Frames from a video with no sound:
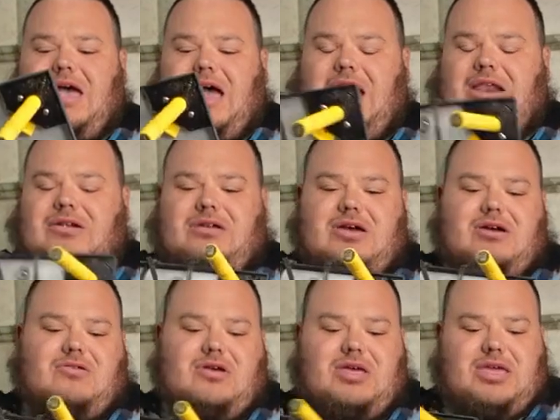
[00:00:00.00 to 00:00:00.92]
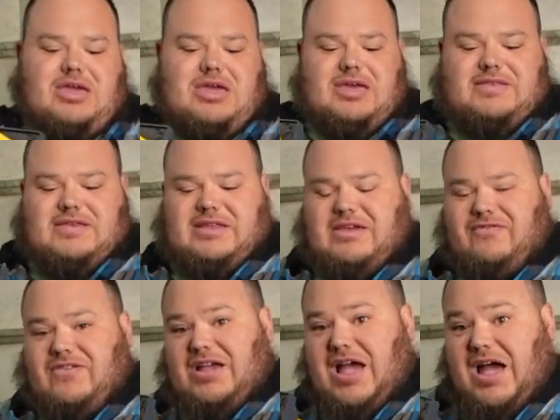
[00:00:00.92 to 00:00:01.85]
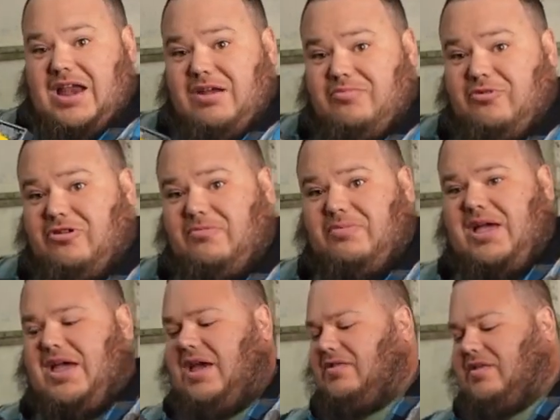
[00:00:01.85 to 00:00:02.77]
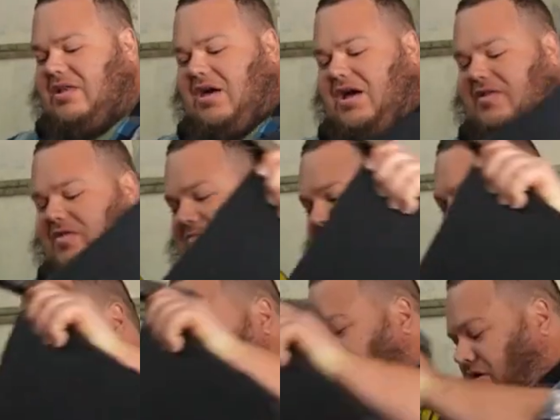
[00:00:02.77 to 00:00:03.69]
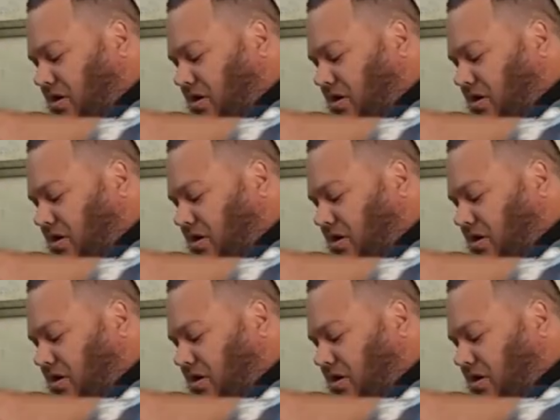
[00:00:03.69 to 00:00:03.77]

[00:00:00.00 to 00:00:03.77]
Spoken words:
I don't know. It's a different kind of brooder plate. It's a lot smaller.